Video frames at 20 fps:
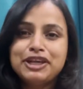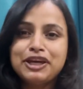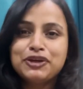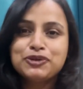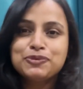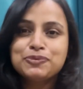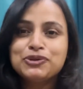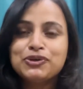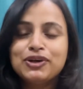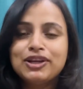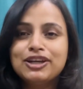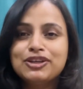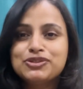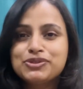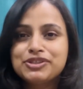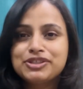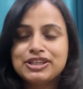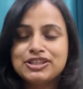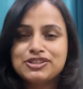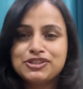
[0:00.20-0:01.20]
I hope you all are doing
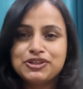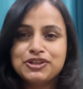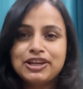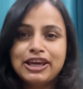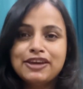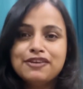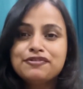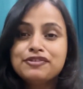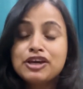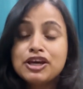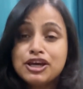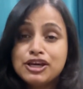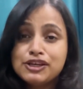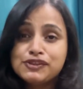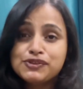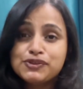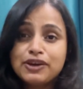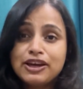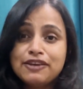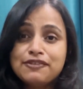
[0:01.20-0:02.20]
great in your life.
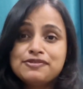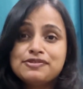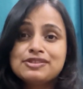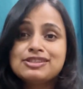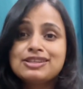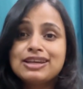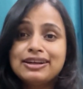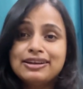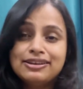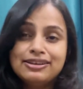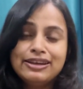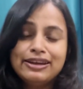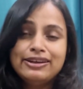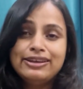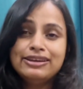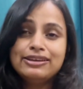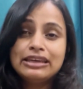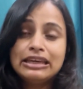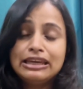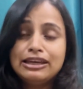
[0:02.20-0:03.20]
So I have started
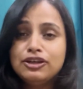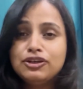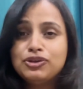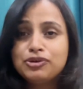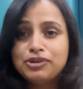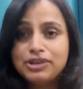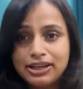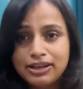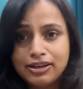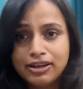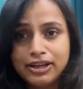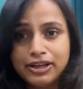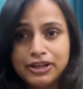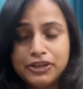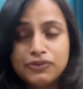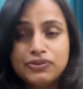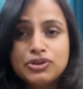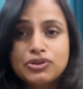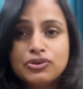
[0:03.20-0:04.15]
getting eight to ten interview